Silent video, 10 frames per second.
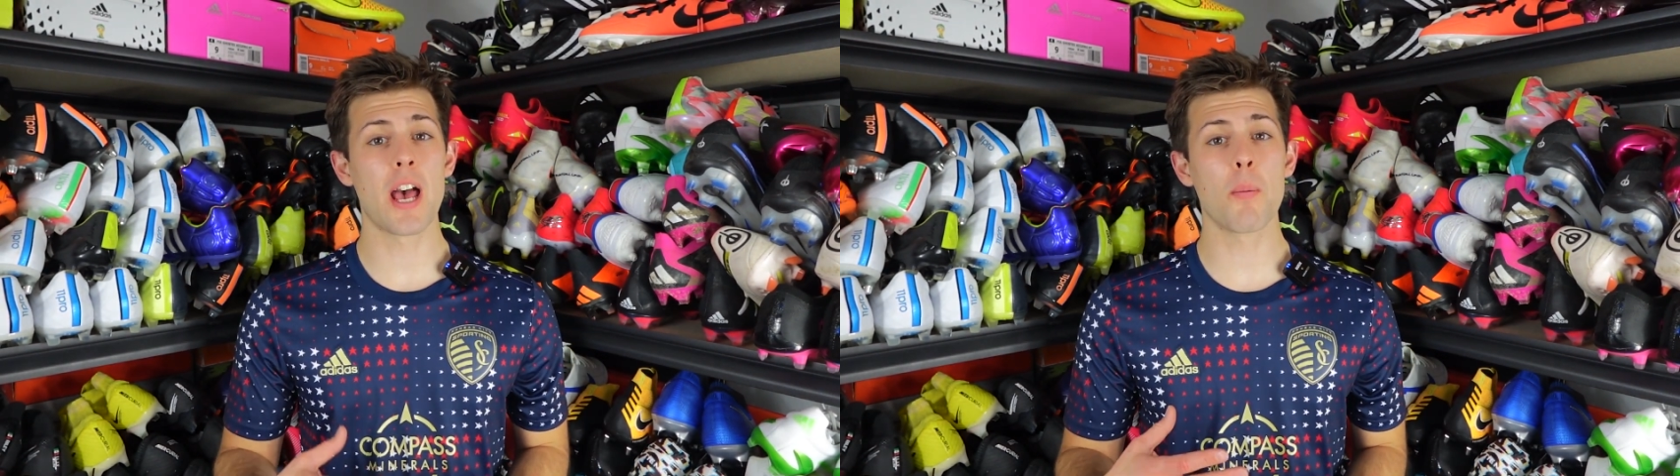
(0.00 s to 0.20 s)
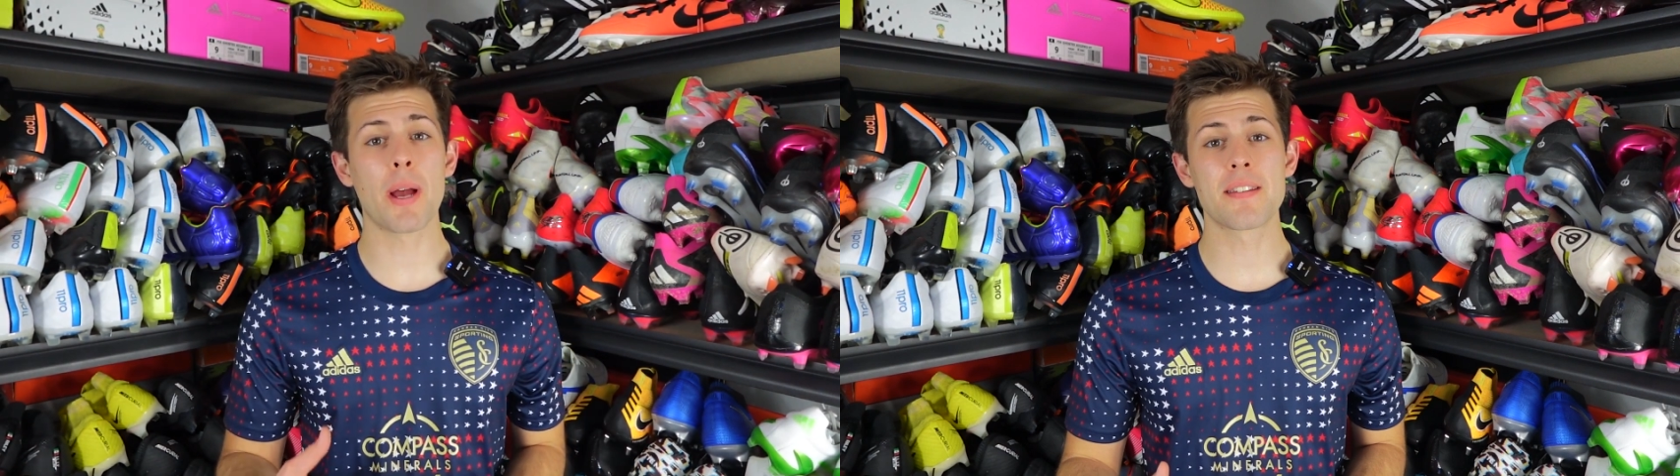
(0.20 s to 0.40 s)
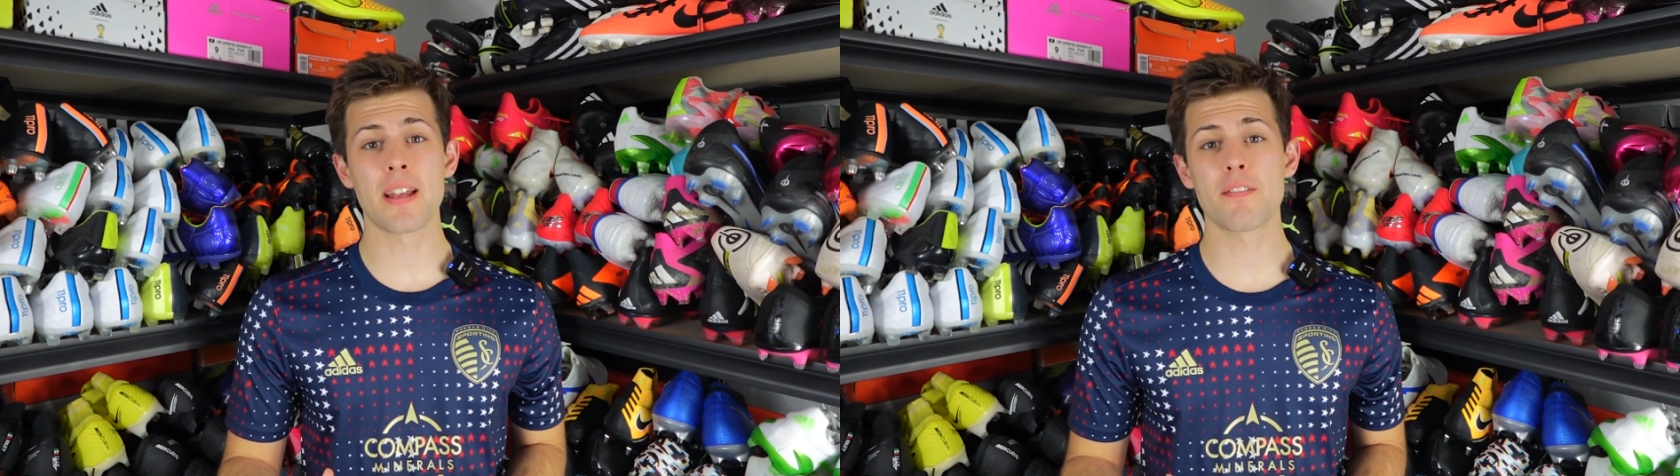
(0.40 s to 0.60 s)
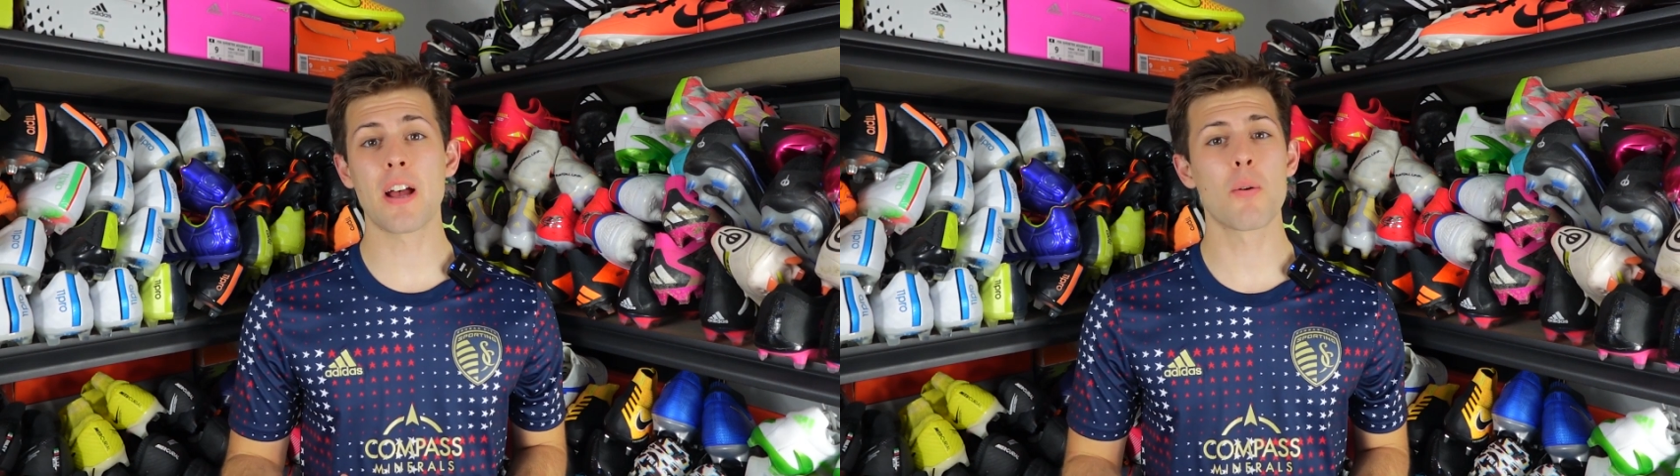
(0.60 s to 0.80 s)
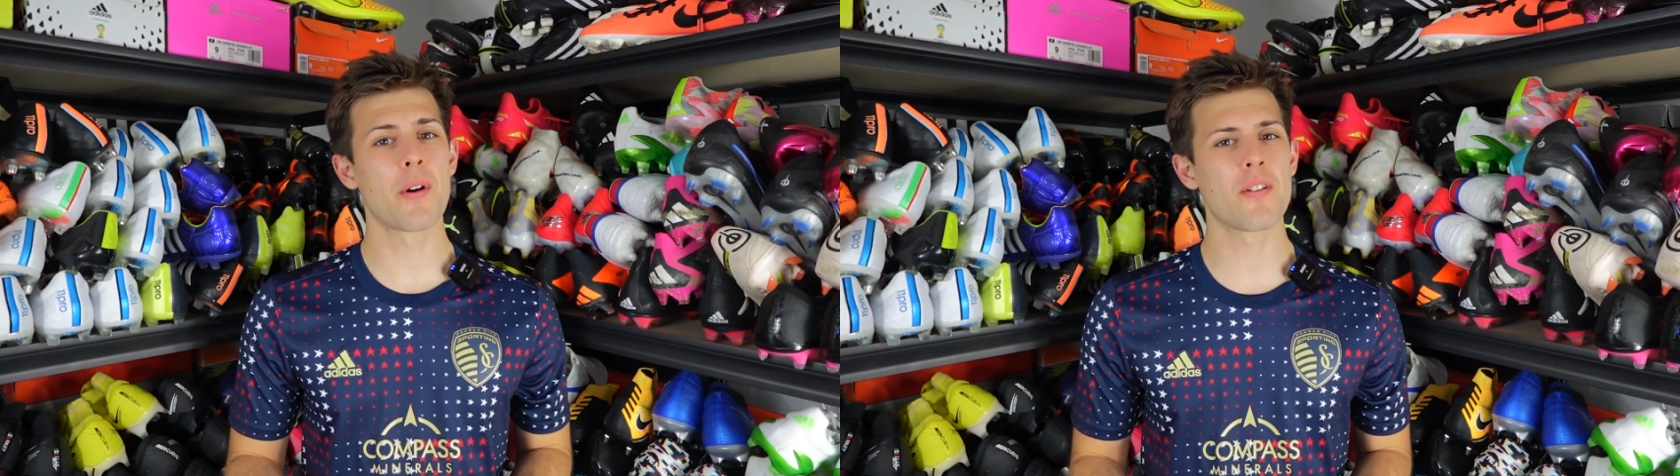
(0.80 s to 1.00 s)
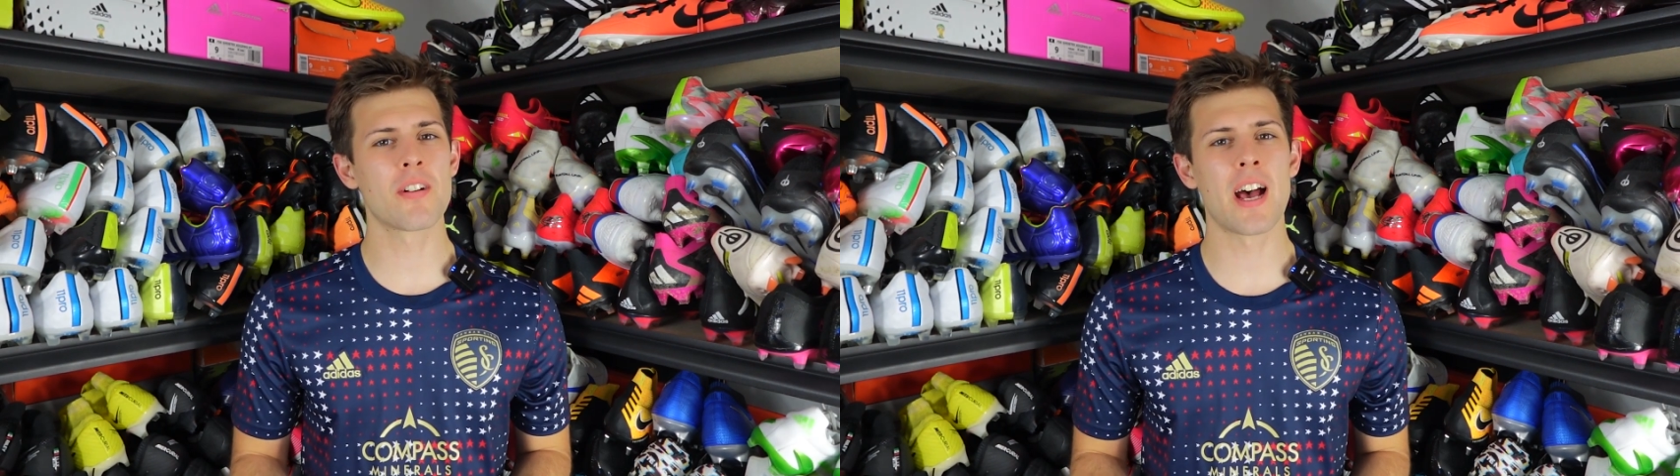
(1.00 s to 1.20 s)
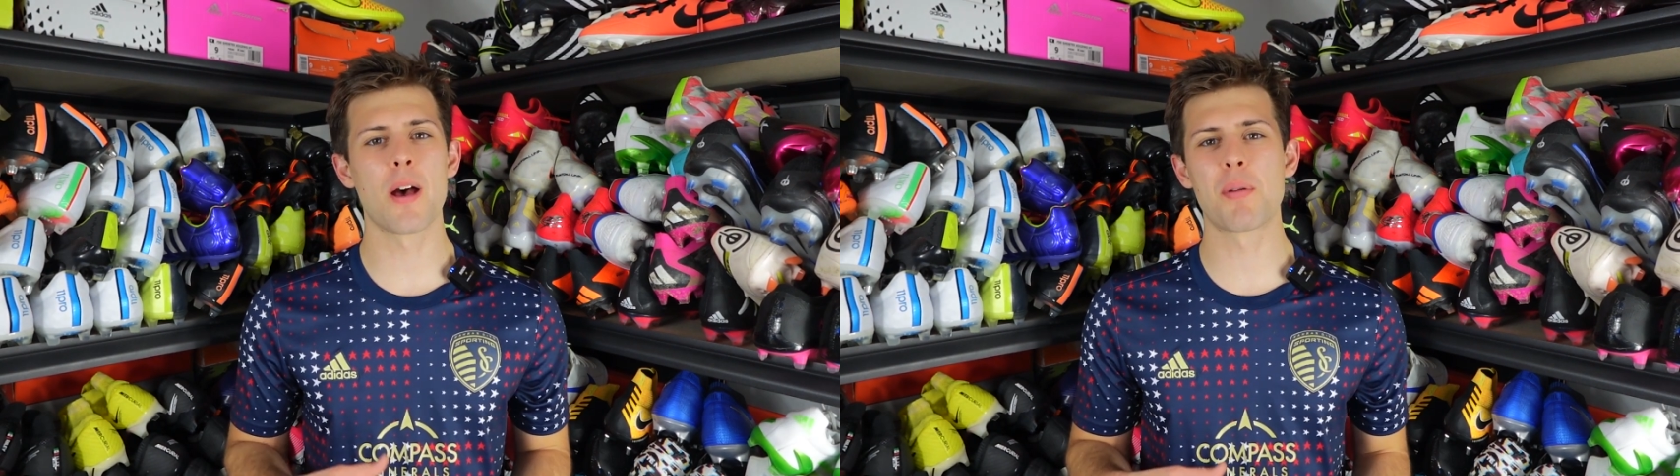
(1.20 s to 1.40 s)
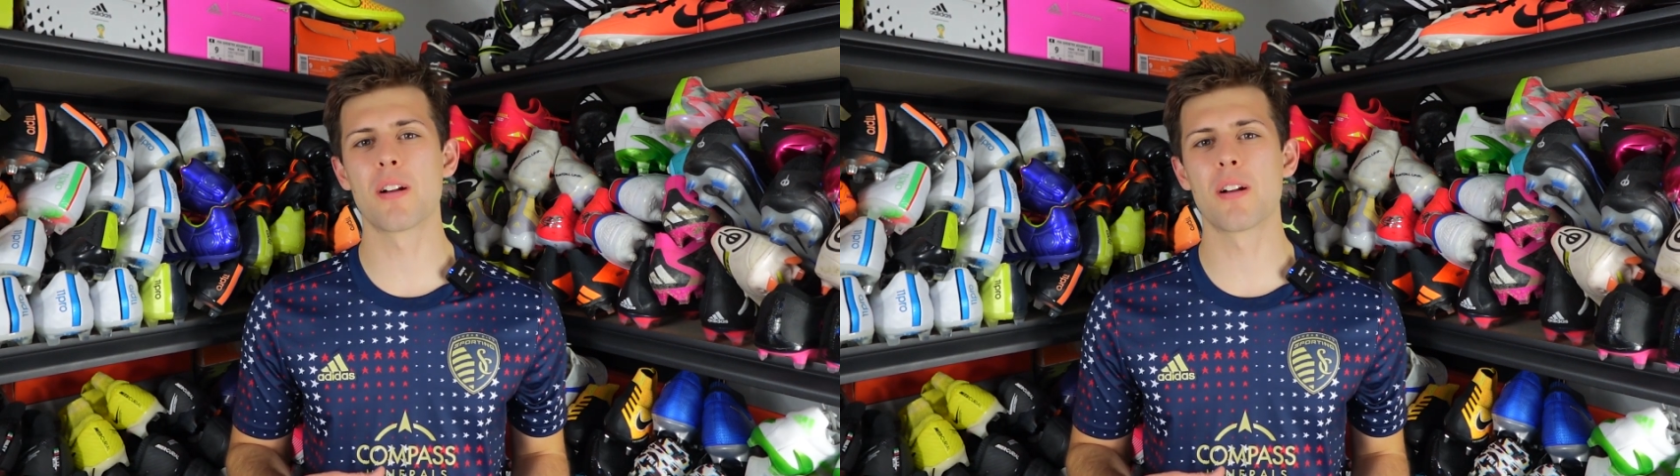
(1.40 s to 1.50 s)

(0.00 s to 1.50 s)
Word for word: help identify whether or not a